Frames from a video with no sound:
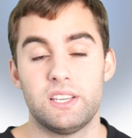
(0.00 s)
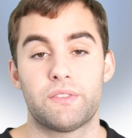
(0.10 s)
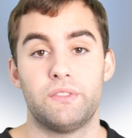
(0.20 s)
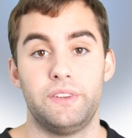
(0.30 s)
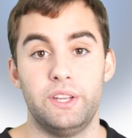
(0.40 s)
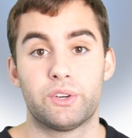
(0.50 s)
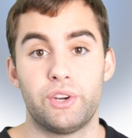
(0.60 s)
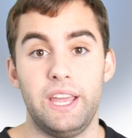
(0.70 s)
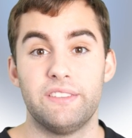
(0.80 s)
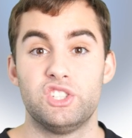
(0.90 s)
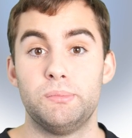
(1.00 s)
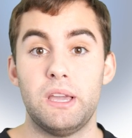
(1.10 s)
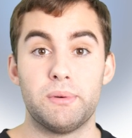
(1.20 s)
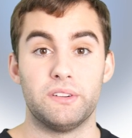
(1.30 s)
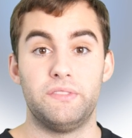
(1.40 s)
different video creatives, you'll be
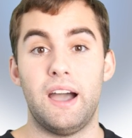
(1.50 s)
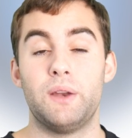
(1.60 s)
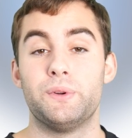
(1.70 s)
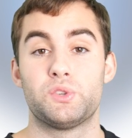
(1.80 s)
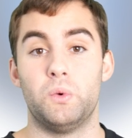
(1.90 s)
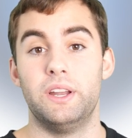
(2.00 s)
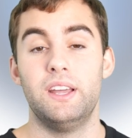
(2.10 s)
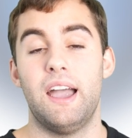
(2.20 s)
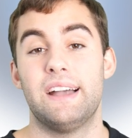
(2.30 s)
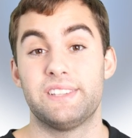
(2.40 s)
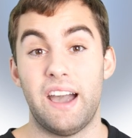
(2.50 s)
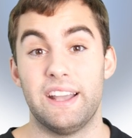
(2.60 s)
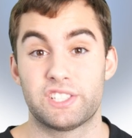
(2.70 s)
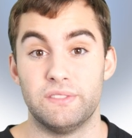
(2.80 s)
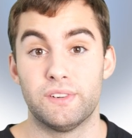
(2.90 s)
able to find which one has the
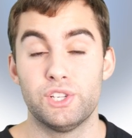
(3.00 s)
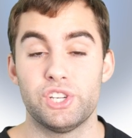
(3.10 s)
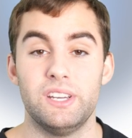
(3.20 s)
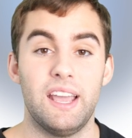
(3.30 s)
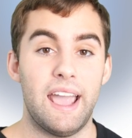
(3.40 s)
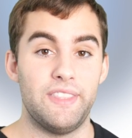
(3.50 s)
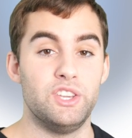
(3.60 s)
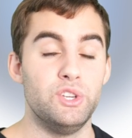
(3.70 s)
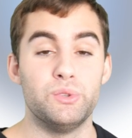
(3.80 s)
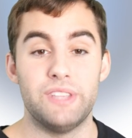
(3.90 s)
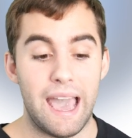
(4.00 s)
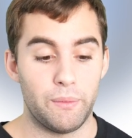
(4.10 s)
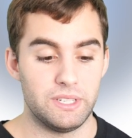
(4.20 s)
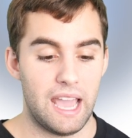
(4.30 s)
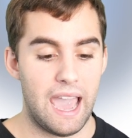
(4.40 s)
highest conversion and then use that
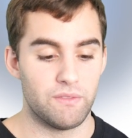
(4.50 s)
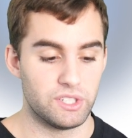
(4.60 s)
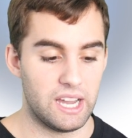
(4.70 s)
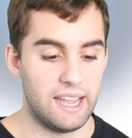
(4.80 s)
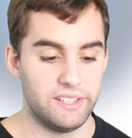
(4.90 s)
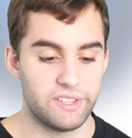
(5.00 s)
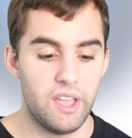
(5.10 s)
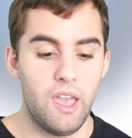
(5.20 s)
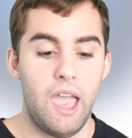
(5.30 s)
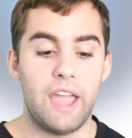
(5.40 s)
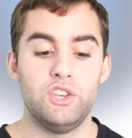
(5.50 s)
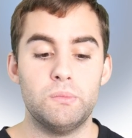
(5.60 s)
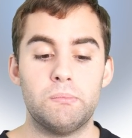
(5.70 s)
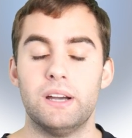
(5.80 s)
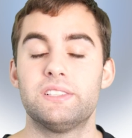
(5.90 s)
one to advertise. And you
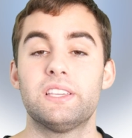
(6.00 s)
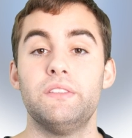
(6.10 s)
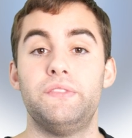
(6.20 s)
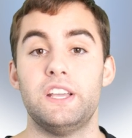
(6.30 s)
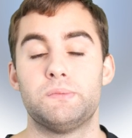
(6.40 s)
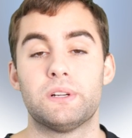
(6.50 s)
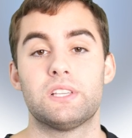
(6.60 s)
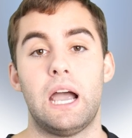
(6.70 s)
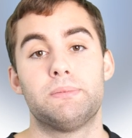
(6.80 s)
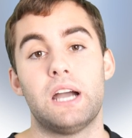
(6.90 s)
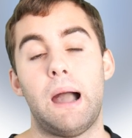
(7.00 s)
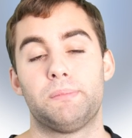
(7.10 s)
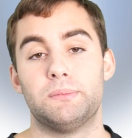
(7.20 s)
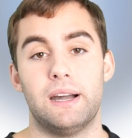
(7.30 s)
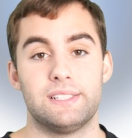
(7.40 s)
must give Facebook time to
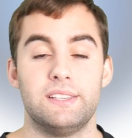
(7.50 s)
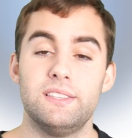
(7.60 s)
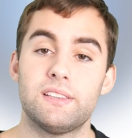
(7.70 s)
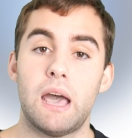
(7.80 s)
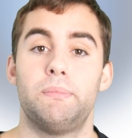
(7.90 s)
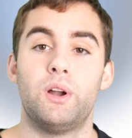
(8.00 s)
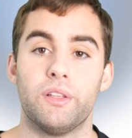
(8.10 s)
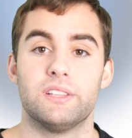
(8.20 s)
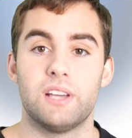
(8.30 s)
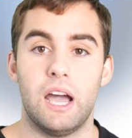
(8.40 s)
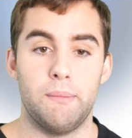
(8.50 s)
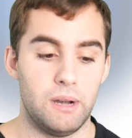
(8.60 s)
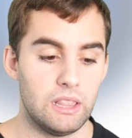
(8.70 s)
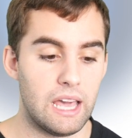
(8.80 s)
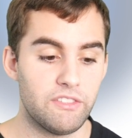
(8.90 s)
optimize. I see this happen all the time.
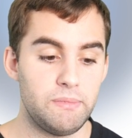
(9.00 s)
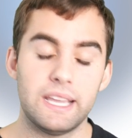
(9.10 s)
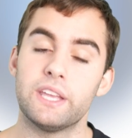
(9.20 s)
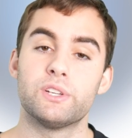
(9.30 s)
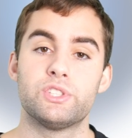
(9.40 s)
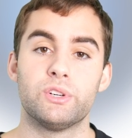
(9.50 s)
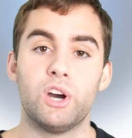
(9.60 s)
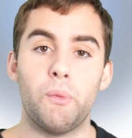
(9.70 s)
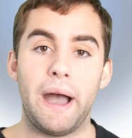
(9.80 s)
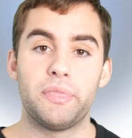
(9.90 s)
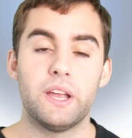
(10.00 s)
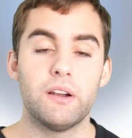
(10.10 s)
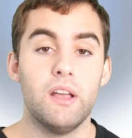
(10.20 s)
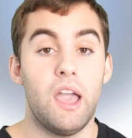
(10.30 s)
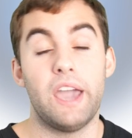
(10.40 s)
A lot of beginners, they'll go out
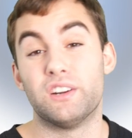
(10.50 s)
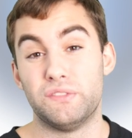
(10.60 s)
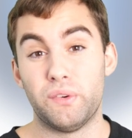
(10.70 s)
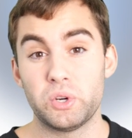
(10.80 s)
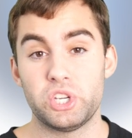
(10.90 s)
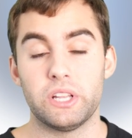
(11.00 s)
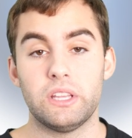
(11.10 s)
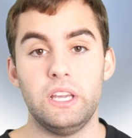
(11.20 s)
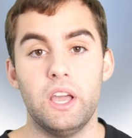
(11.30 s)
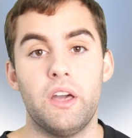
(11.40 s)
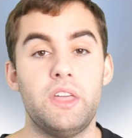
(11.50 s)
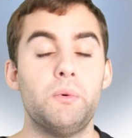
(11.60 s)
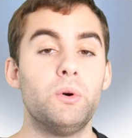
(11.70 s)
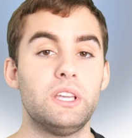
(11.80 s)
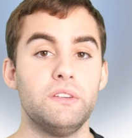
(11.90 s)
there and unfortunately, they
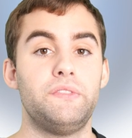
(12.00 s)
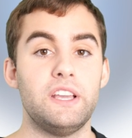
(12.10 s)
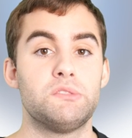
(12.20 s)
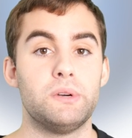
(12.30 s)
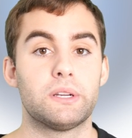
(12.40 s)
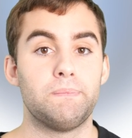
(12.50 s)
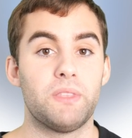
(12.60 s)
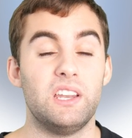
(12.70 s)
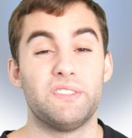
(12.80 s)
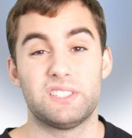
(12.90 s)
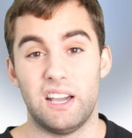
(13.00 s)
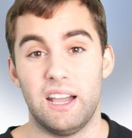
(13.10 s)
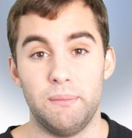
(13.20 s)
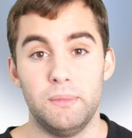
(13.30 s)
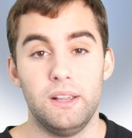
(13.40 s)
won't give Facebook enough
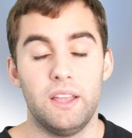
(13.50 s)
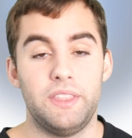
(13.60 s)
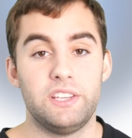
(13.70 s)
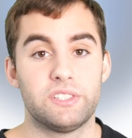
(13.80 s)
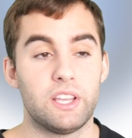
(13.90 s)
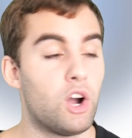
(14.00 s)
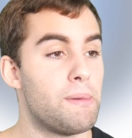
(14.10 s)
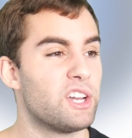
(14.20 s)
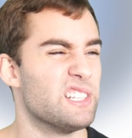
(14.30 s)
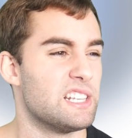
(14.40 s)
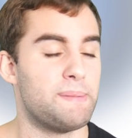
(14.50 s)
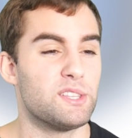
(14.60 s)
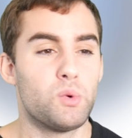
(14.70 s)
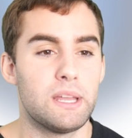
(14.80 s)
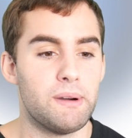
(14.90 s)
time. They just think, oh my goodness, I
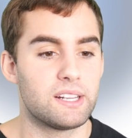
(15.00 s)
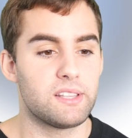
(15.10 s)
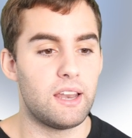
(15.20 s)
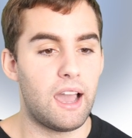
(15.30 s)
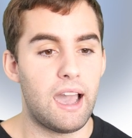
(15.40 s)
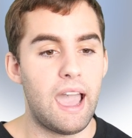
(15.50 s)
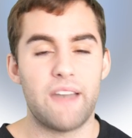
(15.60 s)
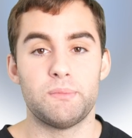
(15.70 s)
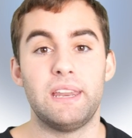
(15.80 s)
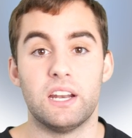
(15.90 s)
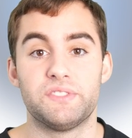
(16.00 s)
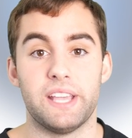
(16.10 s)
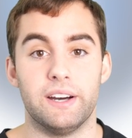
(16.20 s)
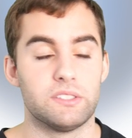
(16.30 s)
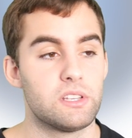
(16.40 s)
spent 20 bucks and I haven't made enough
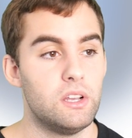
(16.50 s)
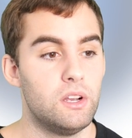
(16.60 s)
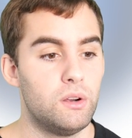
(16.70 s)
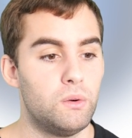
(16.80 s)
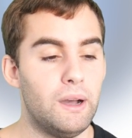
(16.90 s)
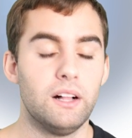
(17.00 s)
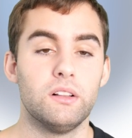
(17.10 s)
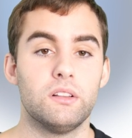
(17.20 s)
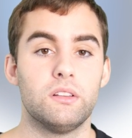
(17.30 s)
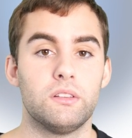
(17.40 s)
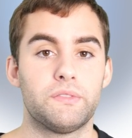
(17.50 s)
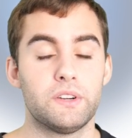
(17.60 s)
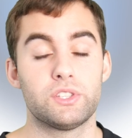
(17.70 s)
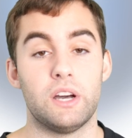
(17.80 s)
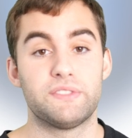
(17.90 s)
sales. Well,
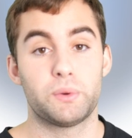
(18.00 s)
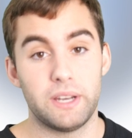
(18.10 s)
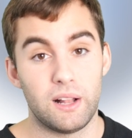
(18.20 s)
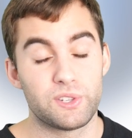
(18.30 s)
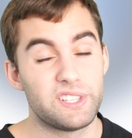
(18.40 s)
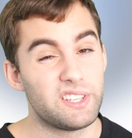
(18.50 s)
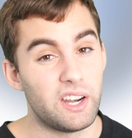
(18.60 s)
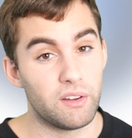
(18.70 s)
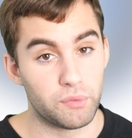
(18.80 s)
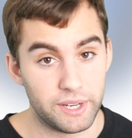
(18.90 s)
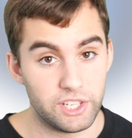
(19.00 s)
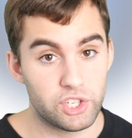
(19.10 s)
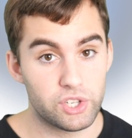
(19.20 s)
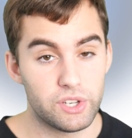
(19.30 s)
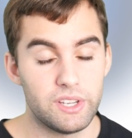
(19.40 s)
first off, $20 isn't enough
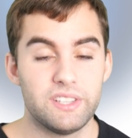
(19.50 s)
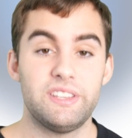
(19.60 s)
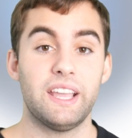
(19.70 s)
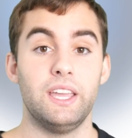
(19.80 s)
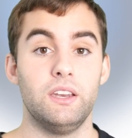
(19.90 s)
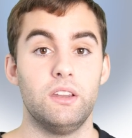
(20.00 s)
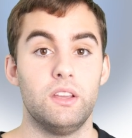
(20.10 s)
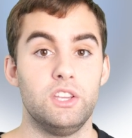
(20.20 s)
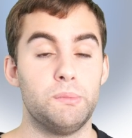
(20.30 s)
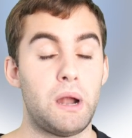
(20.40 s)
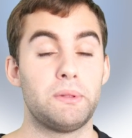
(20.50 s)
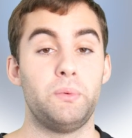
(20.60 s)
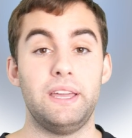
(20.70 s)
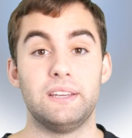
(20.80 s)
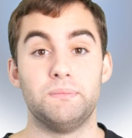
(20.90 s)
reach. Second, you probably
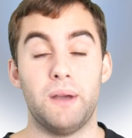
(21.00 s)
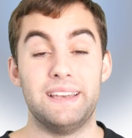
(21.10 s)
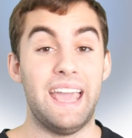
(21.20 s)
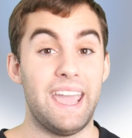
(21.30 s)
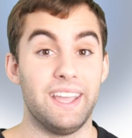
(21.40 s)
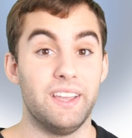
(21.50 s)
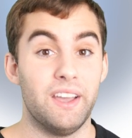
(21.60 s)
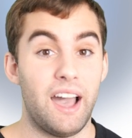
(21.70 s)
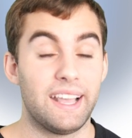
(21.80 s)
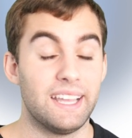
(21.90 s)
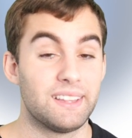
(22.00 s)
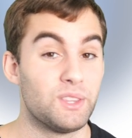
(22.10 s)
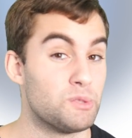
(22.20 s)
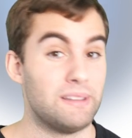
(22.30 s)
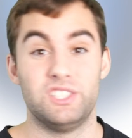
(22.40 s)
waited a day. I get
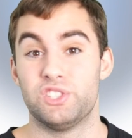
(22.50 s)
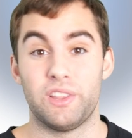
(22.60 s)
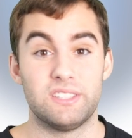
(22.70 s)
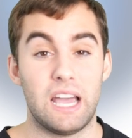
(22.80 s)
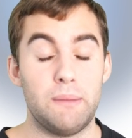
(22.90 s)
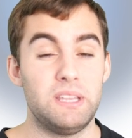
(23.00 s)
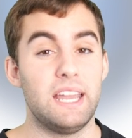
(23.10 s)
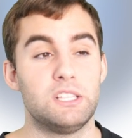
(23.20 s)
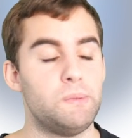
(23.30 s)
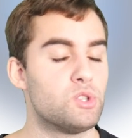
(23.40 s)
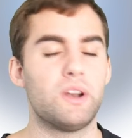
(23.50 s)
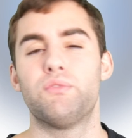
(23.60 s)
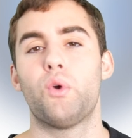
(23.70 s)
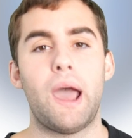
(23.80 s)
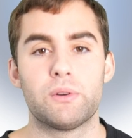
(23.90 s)
those messages all the time. Dan, it's been
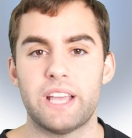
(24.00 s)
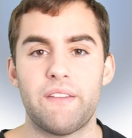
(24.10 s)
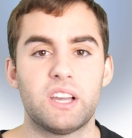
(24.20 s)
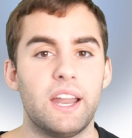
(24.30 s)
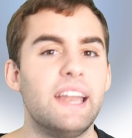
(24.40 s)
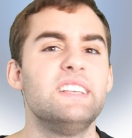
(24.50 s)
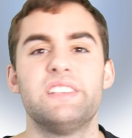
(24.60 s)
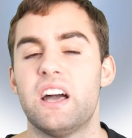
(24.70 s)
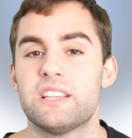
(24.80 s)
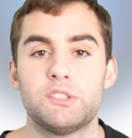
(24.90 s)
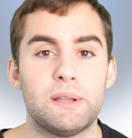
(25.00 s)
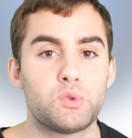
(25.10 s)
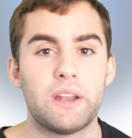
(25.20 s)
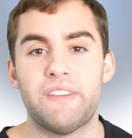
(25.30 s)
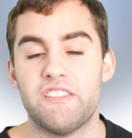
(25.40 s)
24 hours. I haven't gotten any sales. I spent
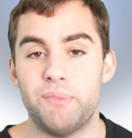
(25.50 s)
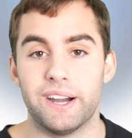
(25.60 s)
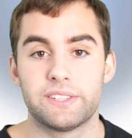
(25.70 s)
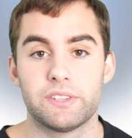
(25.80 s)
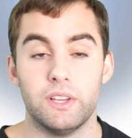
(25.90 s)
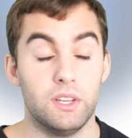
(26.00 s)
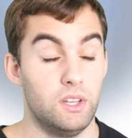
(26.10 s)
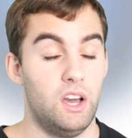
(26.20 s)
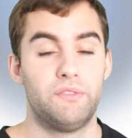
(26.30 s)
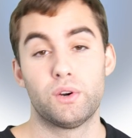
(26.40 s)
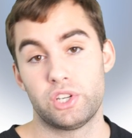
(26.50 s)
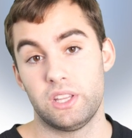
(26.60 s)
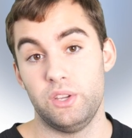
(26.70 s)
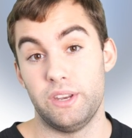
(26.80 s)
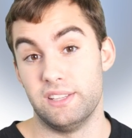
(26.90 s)
25 bucks.
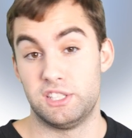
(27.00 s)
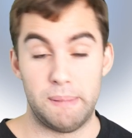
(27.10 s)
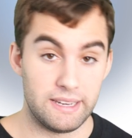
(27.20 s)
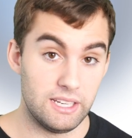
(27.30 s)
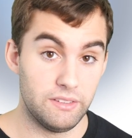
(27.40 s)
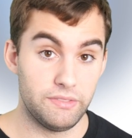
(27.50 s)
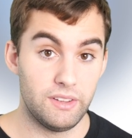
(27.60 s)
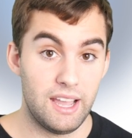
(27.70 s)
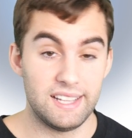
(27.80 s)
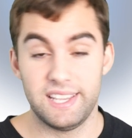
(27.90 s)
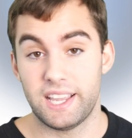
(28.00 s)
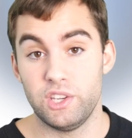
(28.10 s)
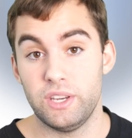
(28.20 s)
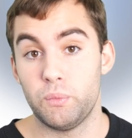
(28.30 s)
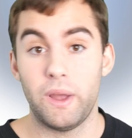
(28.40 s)
Unfortunately, you didn't spend enough. And second,
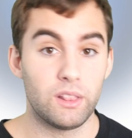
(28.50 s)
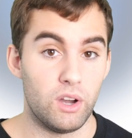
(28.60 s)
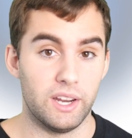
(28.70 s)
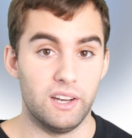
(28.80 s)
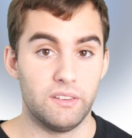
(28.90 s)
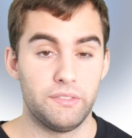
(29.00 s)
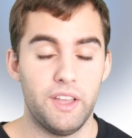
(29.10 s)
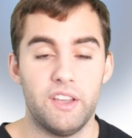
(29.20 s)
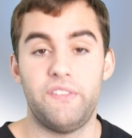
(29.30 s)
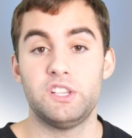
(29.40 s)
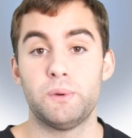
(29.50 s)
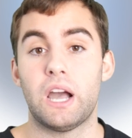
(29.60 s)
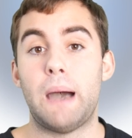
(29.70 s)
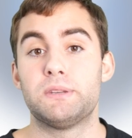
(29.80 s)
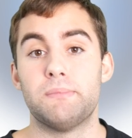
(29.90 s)
you didn't wait long enough. Facebook
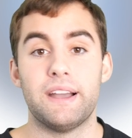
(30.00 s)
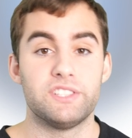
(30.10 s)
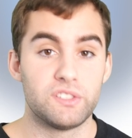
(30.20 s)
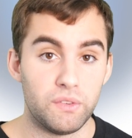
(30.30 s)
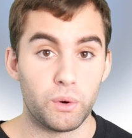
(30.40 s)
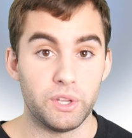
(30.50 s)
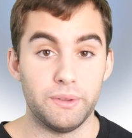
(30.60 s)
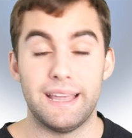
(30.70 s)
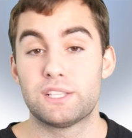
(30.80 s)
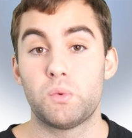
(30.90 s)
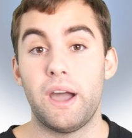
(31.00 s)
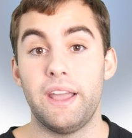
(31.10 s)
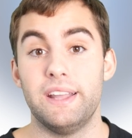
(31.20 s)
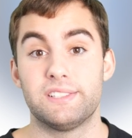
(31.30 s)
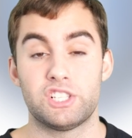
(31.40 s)
optimizes for you. And that's why
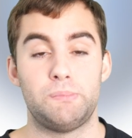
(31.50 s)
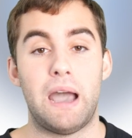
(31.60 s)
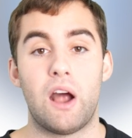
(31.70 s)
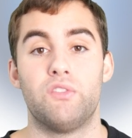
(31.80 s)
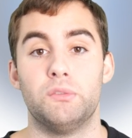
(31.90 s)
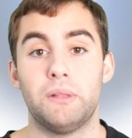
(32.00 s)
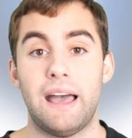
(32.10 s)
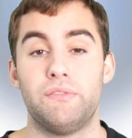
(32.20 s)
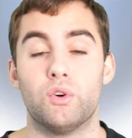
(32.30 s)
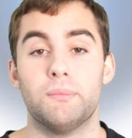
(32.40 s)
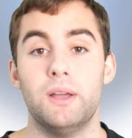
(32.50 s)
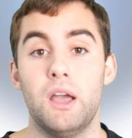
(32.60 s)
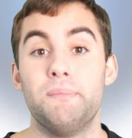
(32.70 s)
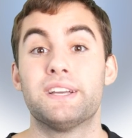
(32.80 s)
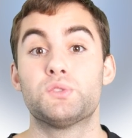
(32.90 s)
it's such a powerful platform,
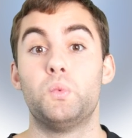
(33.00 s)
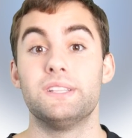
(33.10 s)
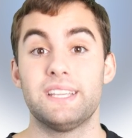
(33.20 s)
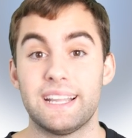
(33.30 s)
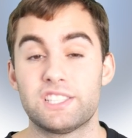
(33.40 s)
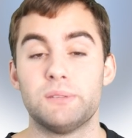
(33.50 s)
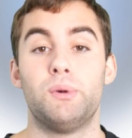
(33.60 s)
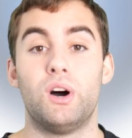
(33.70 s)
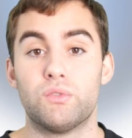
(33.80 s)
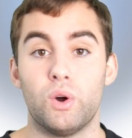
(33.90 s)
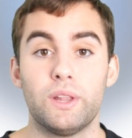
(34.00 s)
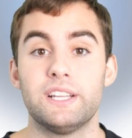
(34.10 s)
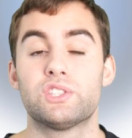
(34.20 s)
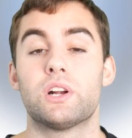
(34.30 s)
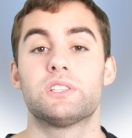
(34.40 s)
because once it gets the ball rolling
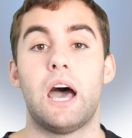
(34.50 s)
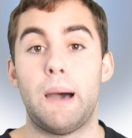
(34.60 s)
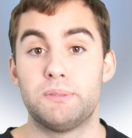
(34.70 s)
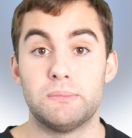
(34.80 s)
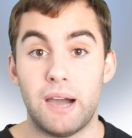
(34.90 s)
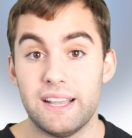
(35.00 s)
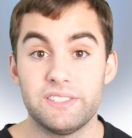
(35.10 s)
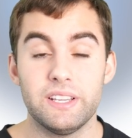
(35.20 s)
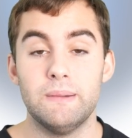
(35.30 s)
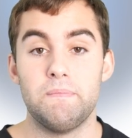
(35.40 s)
and starts optimizing